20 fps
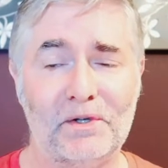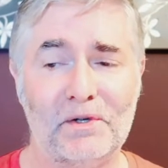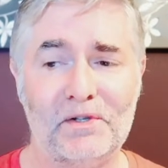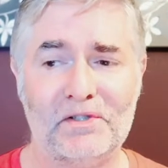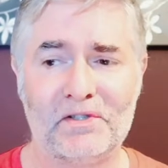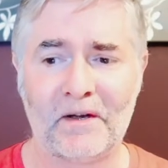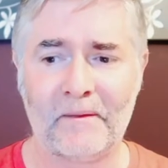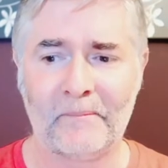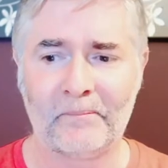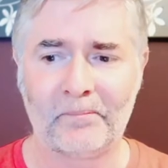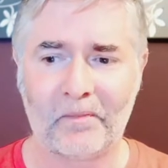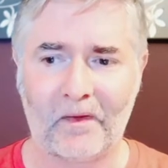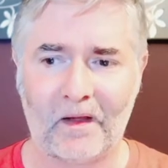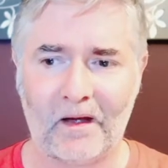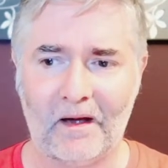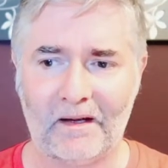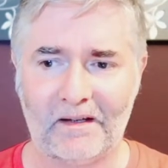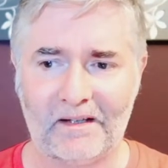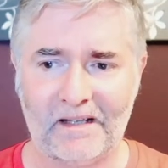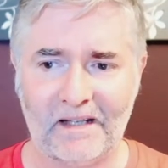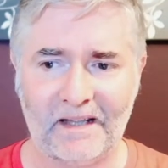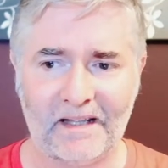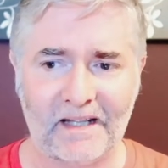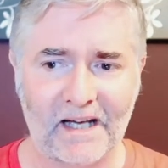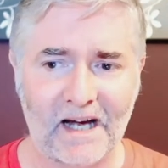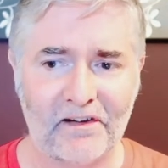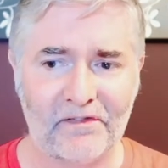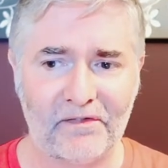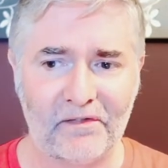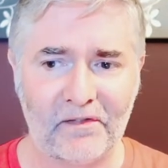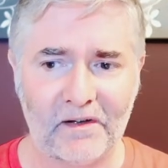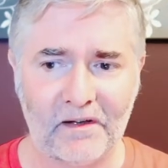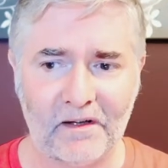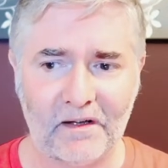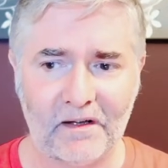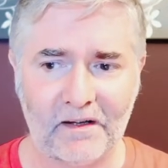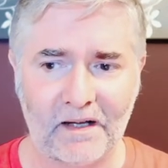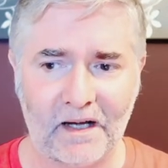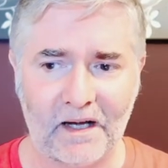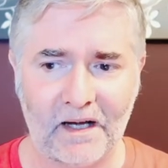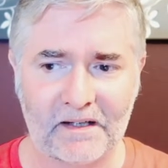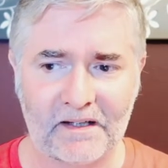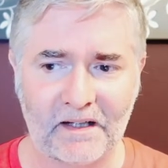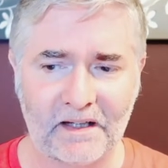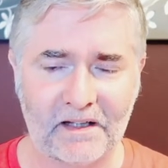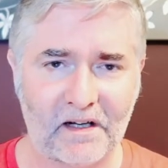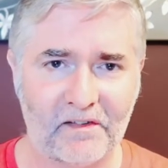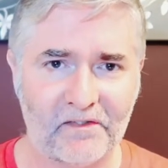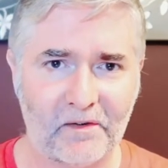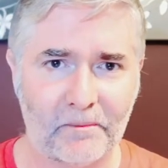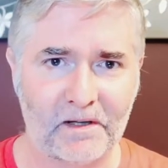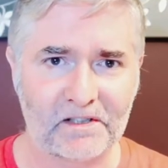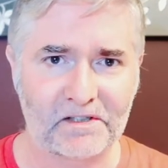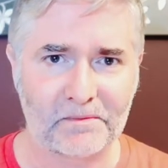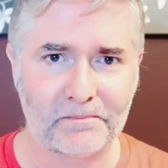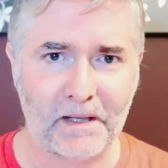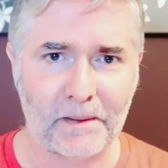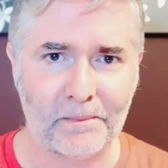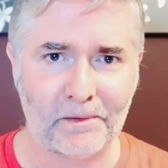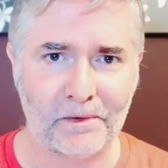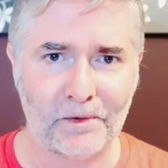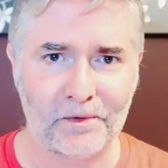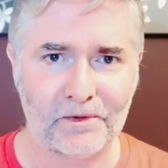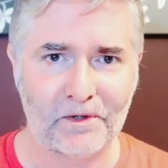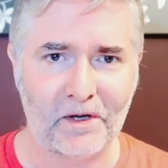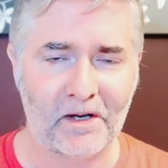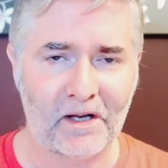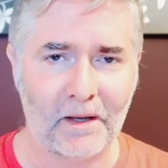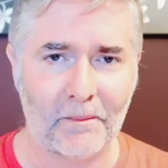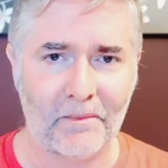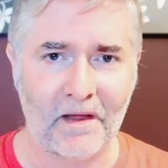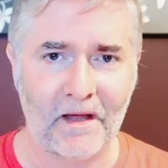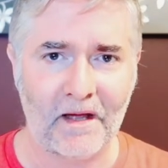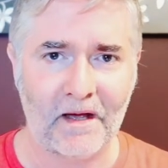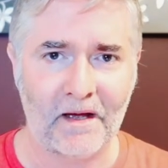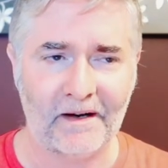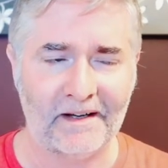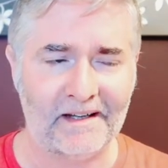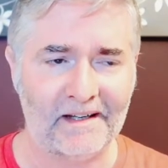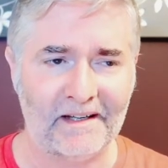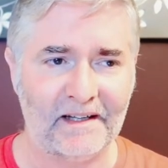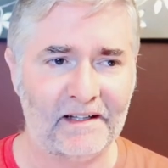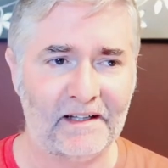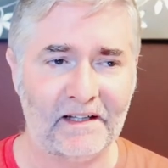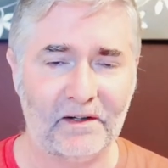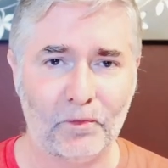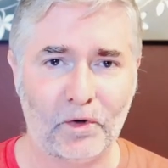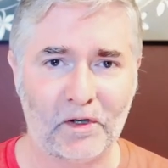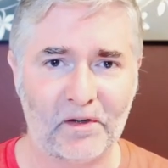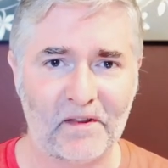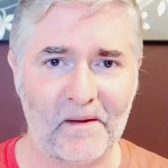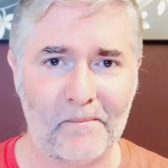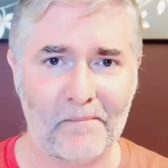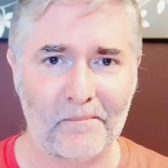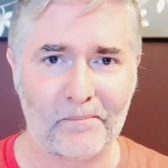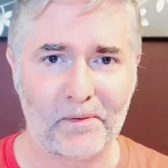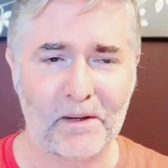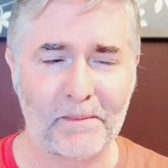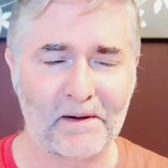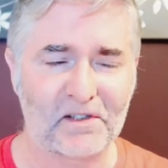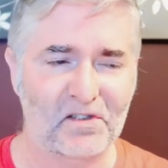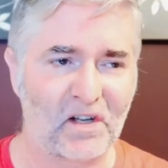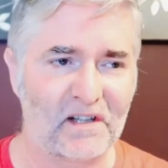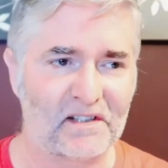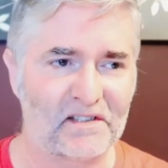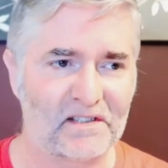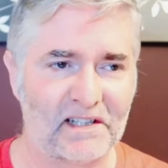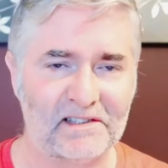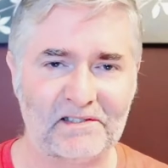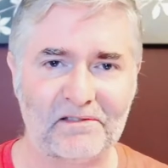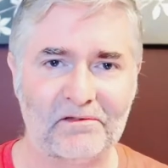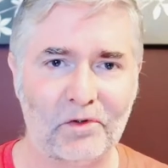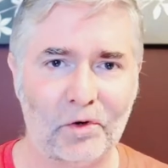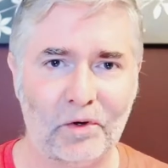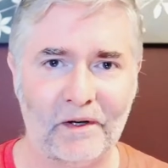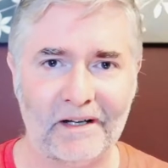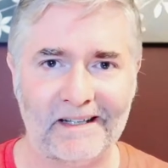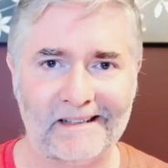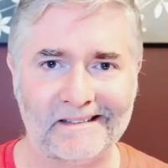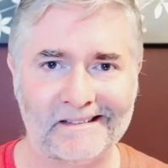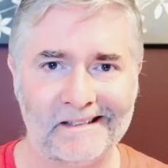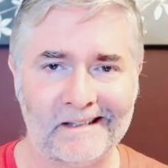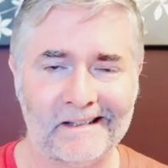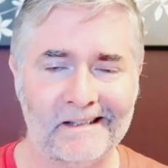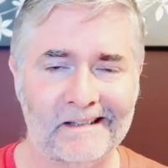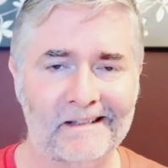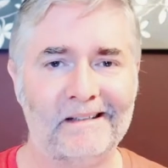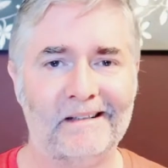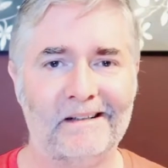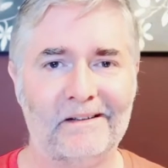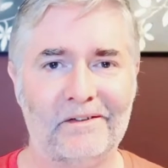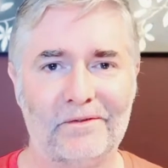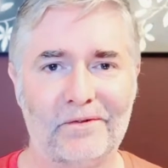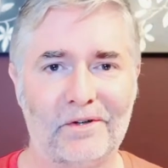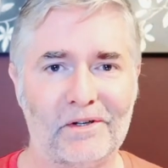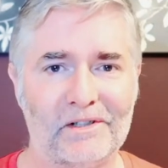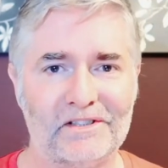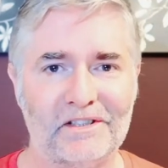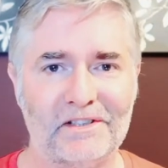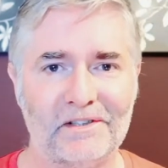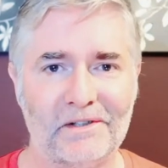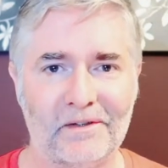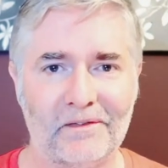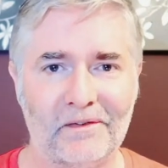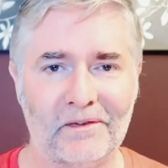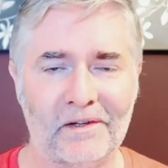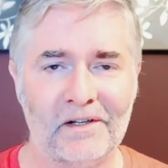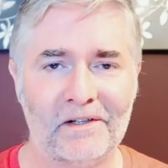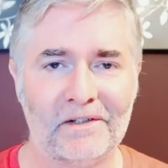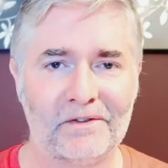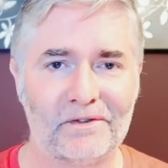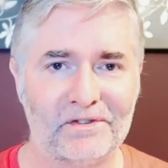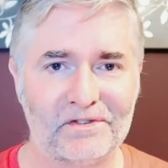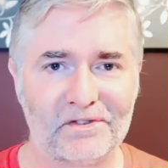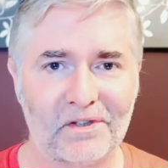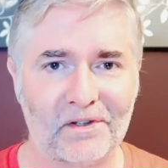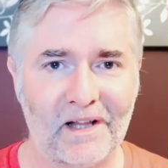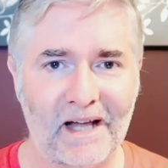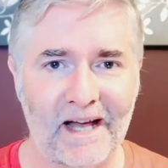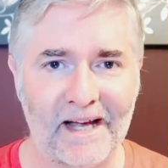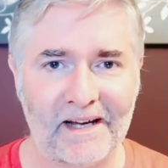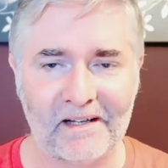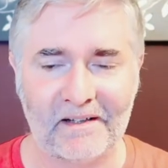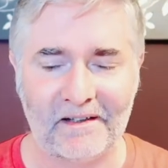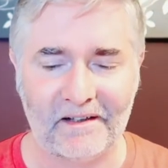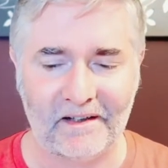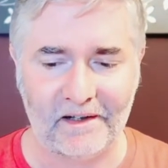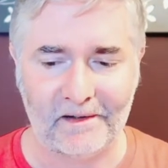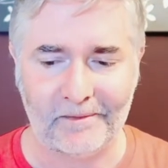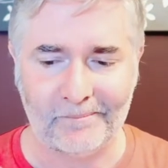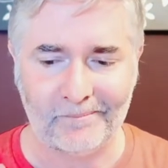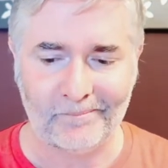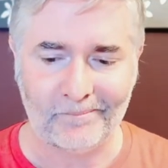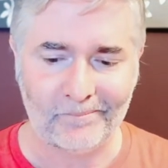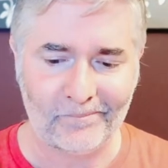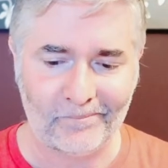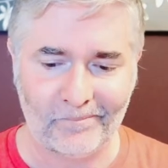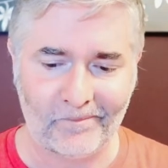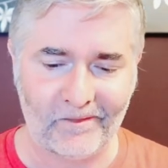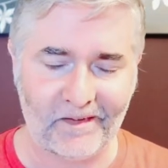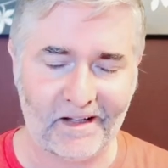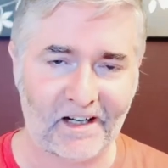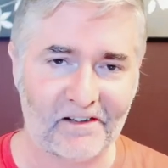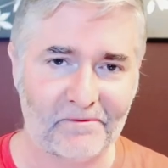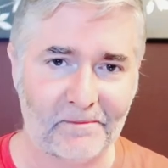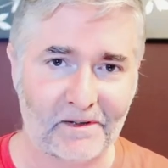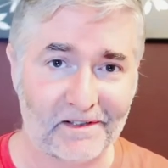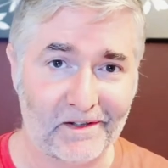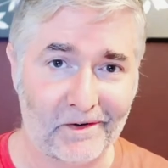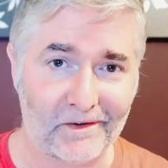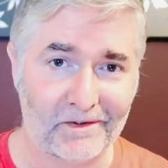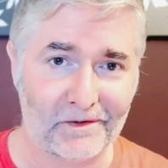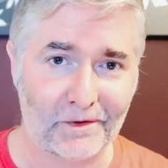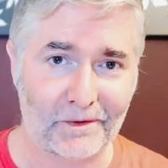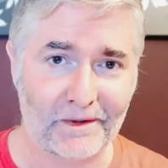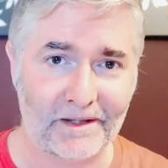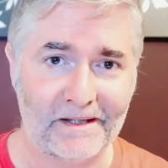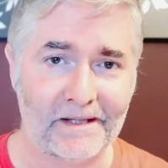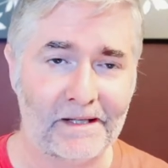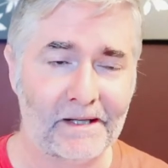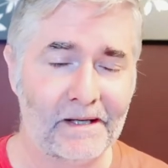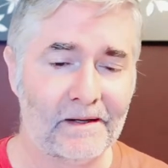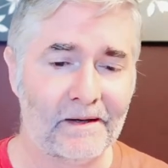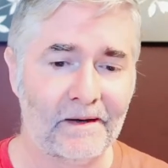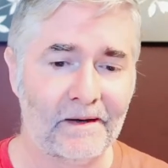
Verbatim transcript: huge, killing off uh, killing off a bunch of people who turned up there, and he, he didn't want them. Pretty much like Jason Voorhees encroaching on Crystal Lake. You know, get off my territory.